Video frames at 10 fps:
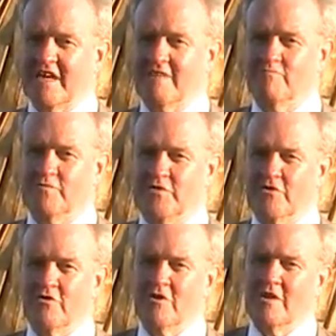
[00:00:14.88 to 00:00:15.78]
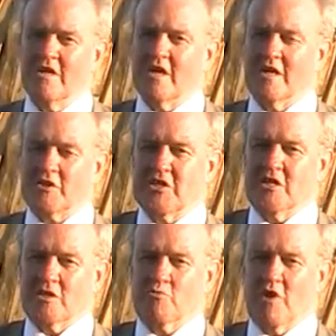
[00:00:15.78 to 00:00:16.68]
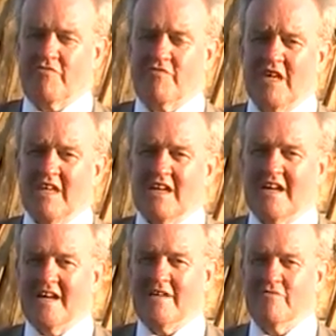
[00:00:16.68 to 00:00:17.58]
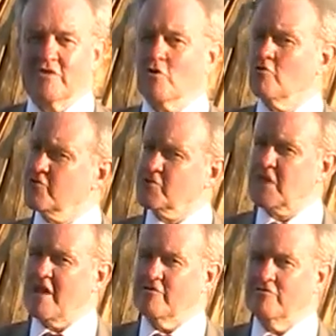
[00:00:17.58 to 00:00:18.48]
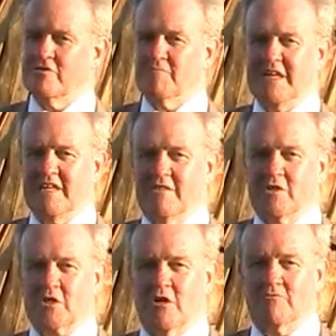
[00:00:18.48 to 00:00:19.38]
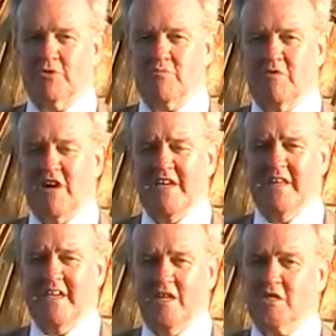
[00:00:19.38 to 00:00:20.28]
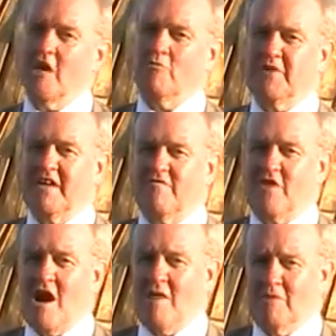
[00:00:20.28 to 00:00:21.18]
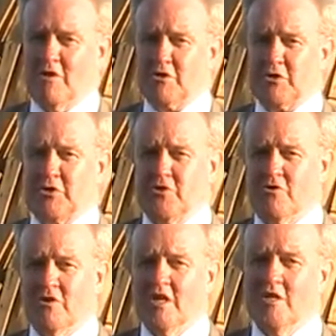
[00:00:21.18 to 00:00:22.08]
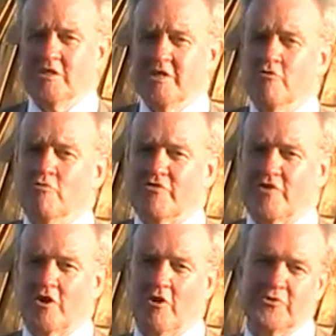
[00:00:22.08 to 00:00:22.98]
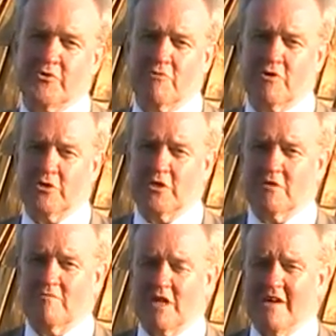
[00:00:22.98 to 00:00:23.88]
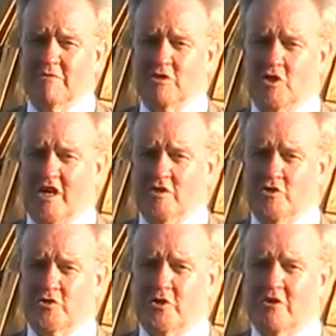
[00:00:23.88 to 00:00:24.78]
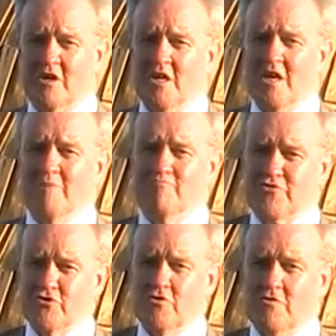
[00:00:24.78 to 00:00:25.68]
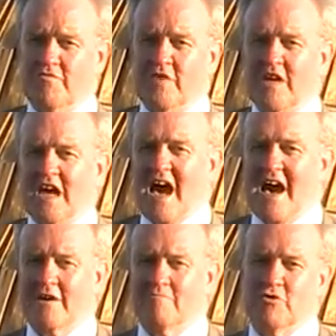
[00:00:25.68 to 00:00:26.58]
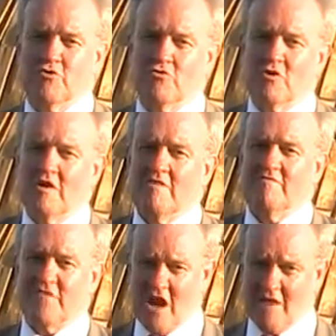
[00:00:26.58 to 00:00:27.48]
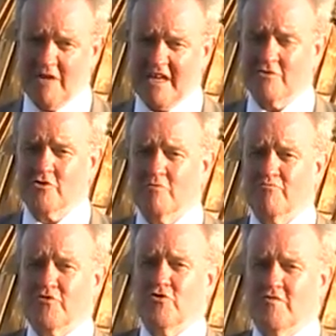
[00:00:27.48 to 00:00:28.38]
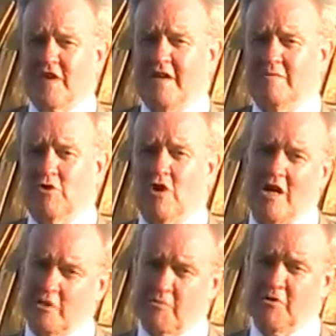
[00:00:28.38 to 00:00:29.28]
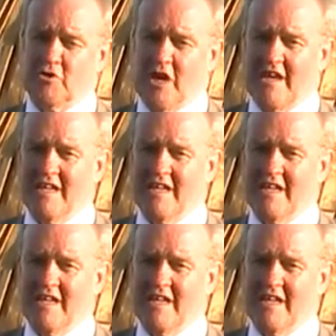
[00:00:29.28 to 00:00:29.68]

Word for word: came to uh, see us with. Uh, they told us how the money that Scotland's providing is helping farmers to deal with the consequences of climate change, to improve arable farming, to improve animal husbandry.